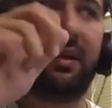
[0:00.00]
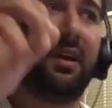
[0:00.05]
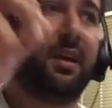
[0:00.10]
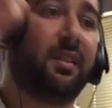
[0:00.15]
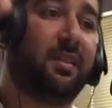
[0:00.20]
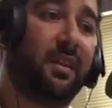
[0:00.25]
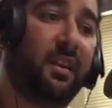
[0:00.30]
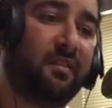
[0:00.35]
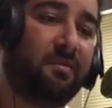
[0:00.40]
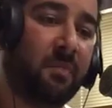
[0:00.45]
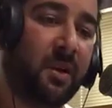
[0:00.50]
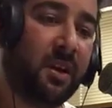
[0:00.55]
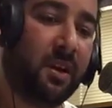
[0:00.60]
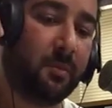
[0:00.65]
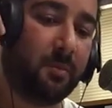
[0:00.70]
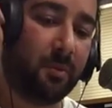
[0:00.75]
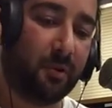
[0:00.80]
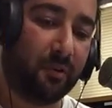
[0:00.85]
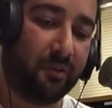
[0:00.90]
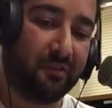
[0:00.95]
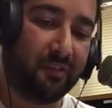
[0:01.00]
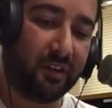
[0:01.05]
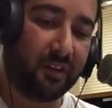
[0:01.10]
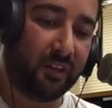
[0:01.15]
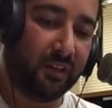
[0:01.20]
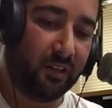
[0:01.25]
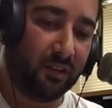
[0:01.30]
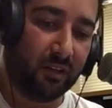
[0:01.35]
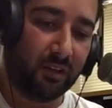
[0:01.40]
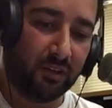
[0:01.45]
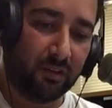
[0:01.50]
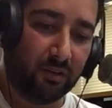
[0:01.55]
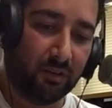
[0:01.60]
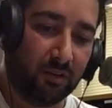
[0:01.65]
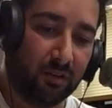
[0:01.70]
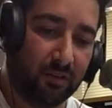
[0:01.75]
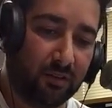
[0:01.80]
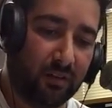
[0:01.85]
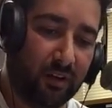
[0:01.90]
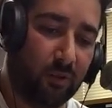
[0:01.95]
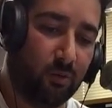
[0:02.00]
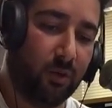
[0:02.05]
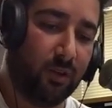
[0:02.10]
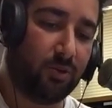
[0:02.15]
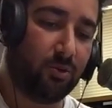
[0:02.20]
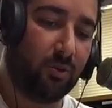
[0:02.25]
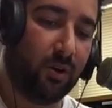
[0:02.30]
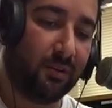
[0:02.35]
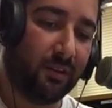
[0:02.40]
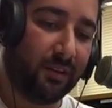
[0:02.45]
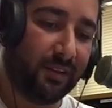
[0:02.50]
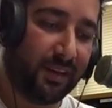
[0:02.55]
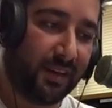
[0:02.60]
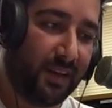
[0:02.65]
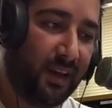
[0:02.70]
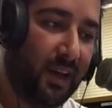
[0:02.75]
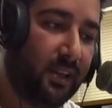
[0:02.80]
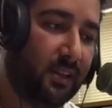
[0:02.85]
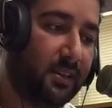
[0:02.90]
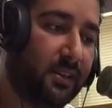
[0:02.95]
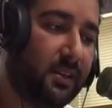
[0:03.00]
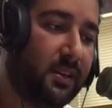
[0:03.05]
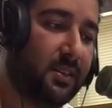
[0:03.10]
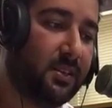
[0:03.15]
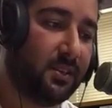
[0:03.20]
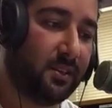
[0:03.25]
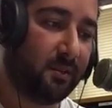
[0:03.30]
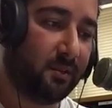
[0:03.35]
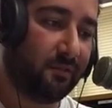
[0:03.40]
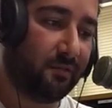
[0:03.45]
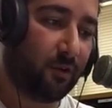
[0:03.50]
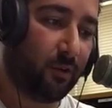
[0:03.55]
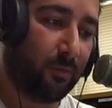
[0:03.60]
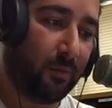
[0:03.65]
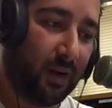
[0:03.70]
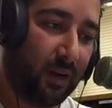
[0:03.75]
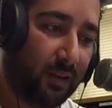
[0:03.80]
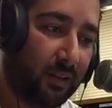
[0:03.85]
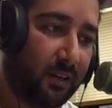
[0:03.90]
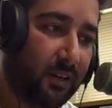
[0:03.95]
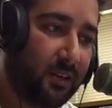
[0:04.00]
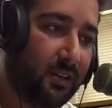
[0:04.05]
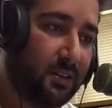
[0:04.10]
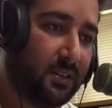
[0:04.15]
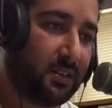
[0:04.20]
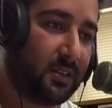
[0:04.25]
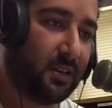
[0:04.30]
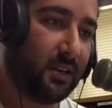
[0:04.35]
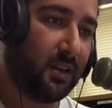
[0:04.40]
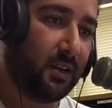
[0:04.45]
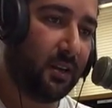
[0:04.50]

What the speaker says: they've made it perfectly legal. They went through all the legalities and the formalities